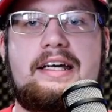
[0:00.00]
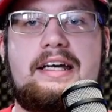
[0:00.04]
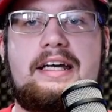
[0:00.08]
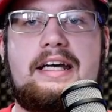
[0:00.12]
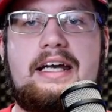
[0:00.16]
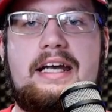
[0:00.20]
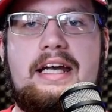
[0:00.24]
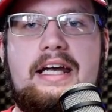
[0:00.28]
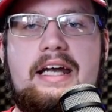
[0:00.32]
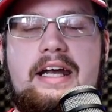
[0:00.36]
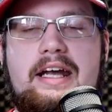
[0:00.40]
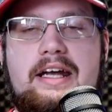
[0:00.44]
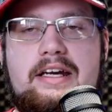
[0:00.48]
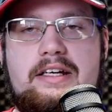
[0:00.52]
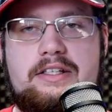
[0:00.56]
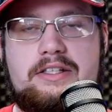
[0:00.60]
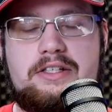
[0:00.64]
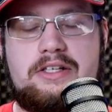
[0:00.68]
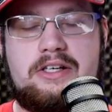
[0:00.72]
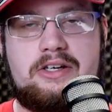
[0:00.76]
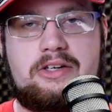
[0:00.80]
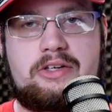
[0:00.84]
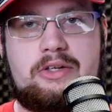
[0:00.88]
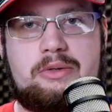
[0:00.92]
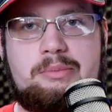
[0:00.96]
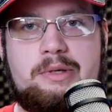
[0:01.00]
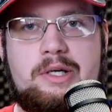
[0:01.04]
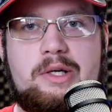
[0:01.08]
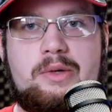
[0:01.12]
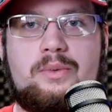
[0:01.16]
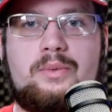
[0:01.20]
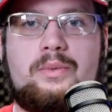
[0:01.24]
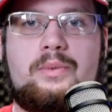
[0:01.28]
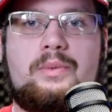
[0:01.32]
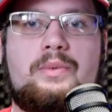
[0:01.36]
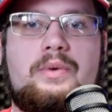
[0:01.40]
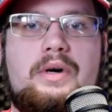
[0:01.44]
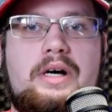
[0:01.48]
and talk about
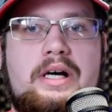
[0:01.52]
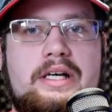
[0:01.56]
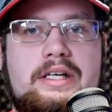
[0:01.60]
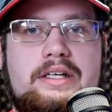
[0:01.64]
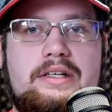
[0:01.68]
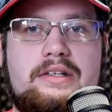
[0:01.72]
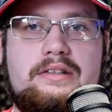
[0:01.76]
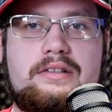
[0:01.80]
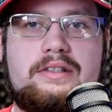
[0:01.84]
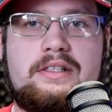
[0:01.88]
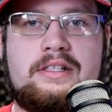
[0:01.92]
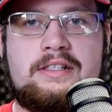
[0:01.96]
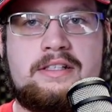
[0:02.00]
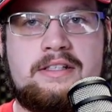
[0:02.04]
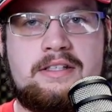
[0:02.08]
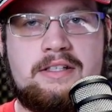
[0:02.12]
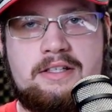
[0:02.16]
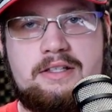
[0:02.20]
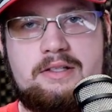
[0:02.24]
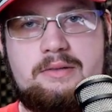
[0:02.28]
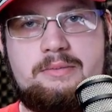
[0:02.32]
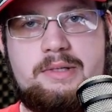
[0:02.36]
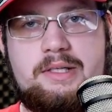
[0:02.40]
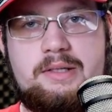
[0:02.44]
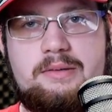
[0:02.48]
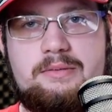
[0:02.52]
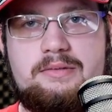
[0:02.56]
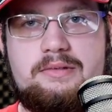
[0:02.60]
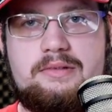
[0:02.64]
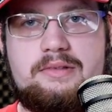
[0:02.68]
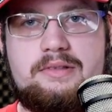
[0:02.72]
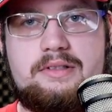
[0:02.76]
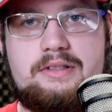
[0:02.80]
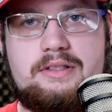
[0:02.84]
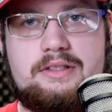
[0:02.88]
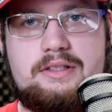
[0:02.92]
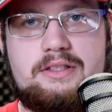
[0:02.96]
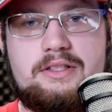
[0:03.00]
why you need to talk
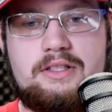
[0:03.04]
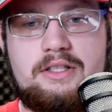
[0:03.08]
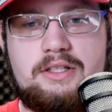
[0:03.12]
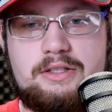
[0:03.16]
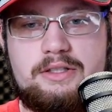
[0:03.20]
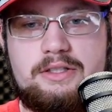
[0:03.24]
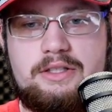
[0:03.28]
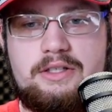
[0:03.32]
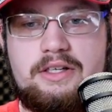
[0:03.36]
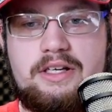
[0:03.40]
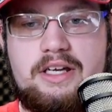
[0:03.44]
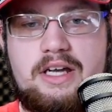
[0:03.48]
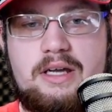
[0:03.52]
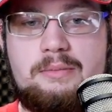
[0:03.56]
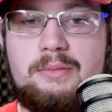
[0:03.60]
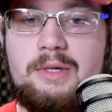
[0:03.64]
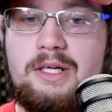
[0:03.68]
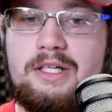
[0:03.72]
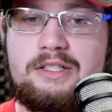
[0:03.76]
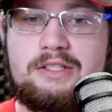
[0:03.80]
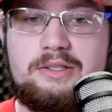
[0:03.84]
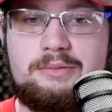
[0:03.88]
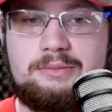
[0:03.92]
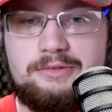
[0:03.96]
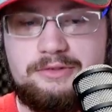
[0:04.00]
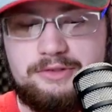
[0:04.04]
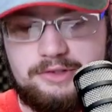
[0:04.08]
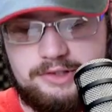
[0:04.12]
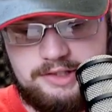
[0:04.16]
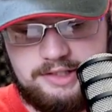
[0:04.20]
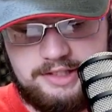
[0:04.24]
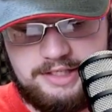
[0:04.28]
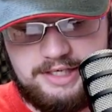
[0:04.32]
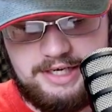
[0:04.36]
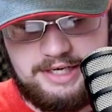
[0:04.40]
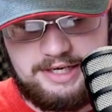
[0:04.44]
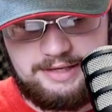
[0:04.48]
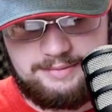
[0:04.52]
to your game master before the
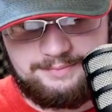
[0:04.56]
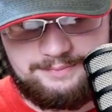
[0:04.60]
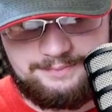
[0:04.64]
game.